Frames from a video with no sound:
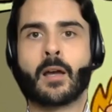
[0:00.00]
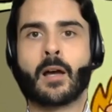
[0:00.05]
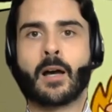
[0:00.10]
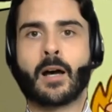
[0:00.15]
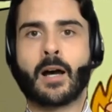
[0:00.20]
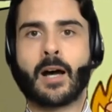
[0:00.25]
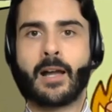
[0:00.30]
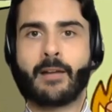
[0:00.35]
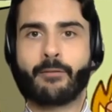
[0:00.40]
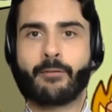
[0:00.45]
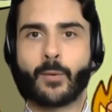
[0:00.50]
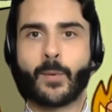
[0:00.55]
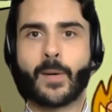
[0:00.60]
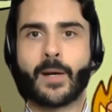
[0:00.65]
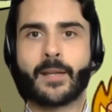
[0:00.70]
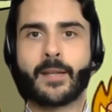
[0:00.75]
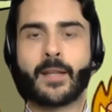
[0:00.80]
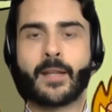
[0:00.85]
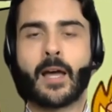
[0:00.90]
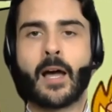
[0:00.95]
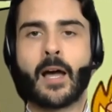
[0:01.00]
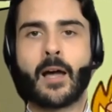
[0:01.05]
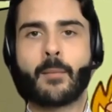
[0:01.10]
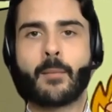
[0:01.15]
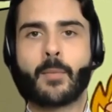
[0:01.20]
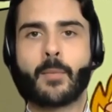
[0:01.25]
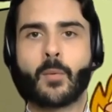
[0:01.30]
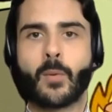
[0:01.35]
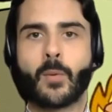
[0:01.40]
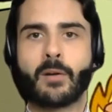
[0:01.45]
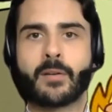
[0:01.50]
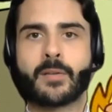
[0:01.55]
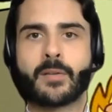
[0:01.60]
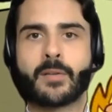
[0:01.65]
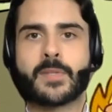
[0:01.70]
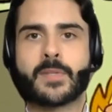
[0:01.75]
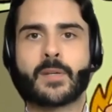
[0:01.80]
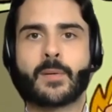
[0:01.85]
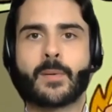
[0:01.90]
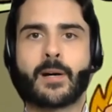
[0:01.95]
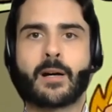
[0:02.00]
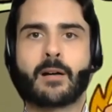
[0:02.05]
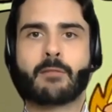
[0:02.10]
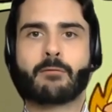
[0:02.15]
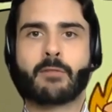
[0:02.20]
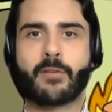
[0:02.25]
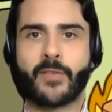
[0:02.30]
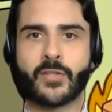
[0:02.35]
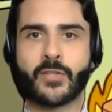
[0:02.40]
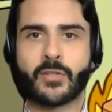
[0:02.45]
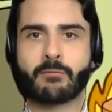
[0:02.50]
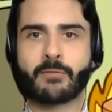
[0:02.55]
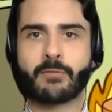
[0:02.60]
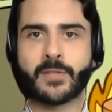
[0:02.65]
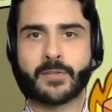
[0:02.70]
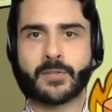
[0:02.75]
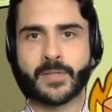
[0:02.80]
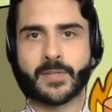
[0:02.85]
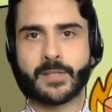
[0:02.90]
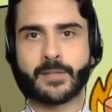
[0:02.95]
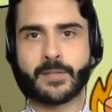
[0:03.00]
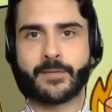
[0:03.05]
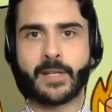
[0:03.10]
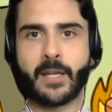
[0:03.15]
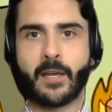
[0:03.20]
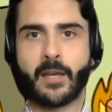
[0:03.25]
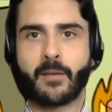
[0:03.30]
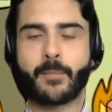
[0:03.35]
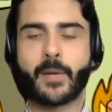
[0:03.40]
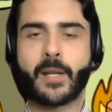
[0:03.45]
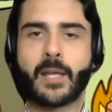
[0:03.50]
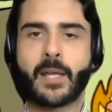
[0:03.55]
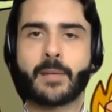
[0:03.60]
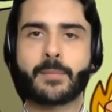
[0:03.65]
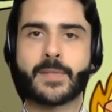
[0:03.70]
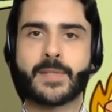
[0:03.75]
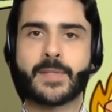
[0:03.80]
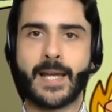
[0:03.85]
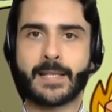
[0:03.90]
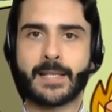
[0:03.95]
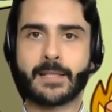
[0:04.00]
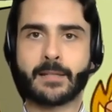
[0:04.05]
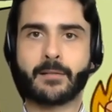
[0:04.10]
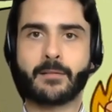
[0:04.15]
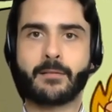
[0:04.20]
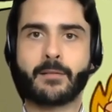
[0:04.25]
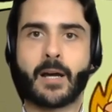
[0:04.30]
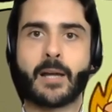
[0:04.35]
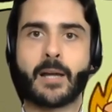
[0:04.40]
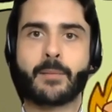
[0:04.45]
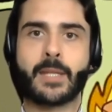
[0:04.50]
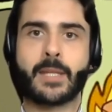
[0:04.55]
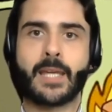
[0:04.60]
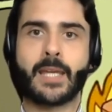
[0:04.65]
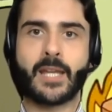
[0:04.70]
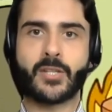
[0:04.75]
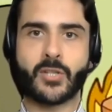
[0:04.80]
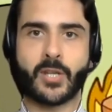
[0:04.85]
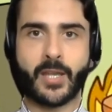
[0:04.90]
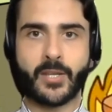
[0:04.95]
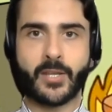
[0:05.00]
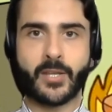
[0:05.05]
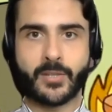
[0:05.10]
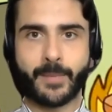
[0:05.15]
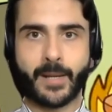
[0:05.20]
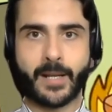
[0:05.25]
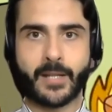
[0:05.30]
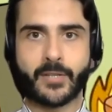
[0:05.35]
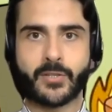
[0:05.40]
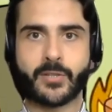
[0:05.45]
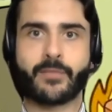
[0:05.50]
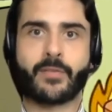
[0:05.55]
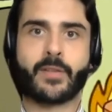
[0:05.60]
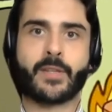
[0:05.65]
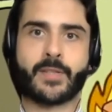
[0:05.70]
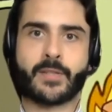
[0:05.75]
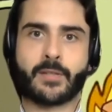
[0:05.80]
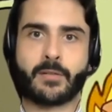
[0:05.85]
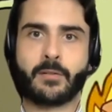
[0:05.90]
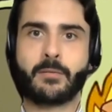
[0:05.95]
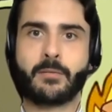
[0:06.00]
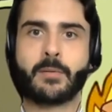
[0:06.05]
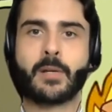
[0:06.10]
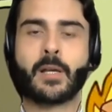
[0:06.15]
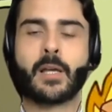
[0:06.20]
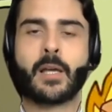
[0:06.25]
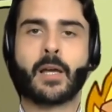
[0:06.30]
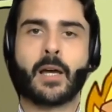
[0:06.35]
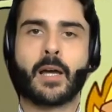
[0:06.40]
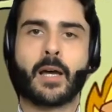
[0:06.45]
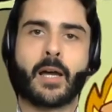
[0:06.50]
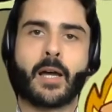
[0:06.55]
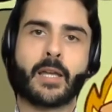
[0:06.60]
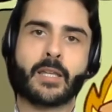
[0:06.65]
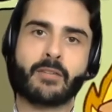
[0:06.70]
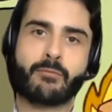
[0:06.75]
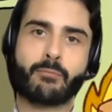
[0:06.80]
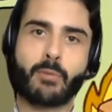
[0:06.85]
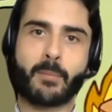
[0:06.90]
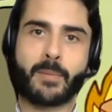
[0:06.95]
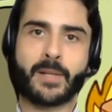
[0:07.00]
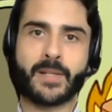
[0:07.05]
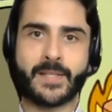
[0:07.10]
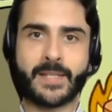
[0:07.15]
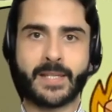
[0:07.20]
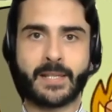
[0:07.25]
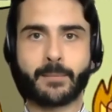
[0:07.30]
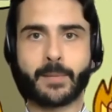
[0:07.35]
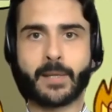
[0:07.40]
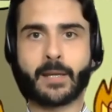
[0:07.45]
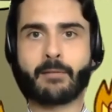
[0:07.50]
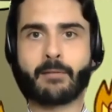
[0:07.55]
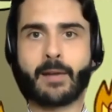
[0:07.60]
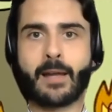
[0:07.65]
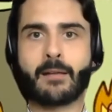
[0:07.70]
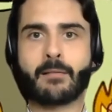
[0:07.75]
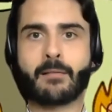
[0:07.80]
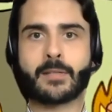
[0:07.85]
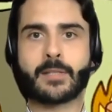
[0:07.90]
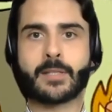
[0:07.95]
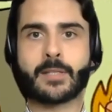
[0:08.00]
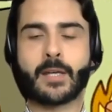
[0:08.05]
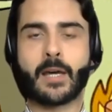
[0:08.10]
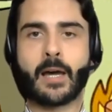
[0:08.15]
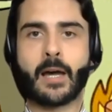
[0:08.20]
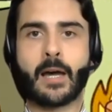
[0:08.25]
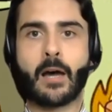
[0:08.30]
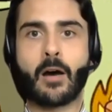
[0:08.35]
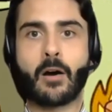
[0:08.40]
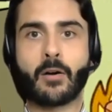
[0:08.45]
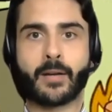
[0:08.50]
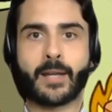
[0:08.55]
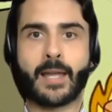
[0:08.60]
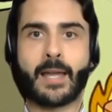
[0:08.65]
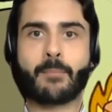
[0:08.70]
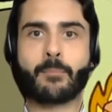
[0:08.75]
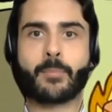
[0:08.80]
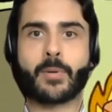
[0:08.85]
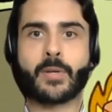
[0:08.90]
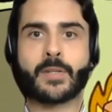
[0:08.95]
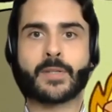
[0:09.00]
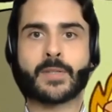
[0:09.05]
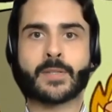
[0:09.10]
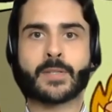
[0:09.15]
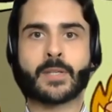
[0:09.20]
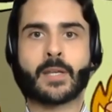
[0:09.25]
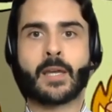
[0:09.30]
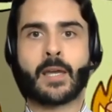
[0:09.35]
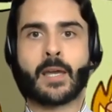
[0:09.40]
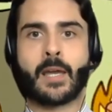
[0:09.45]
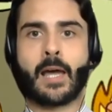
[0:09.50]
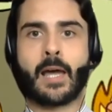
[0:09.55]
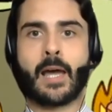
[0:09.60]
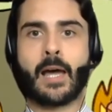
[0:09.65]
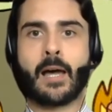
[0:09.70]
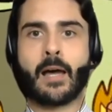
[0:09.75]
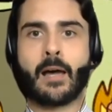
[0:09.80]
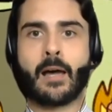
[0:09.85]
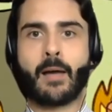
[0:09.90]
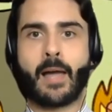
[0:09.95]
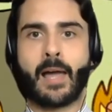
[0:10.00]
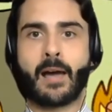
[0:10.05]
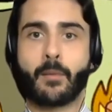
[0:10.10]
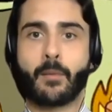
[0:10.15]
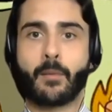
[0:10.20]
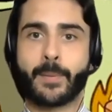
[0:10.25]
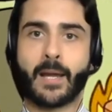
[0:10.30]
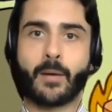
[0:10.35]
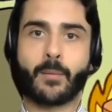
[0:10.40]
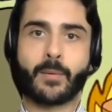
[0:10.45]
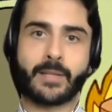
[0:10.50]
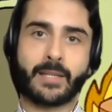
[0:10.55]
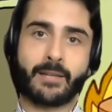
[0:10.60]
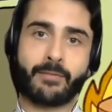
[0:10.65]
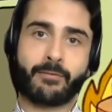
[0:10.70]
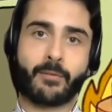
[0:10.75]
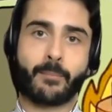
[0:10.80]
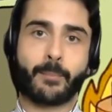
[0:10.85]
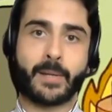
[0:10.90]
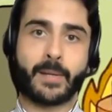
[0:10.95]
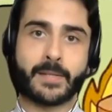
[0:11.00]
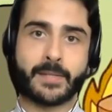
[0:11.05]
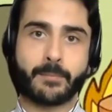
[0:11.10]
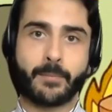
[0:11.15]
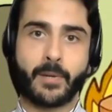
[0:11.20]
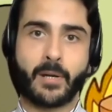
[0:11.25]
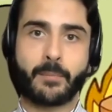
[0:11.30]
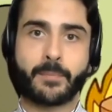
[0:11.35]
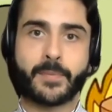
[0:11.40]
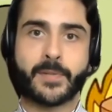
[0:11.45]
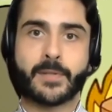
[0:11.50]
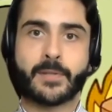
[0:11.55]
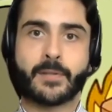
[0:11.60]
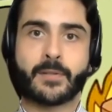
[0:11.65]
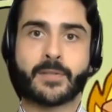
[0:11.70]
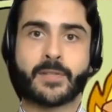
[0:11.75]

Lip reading: Hi everyone, welcome to our revision resources video. My name is Daniel. I'm the education manager for the school. You've probably seen me around on campus helping out with different bits and bobs.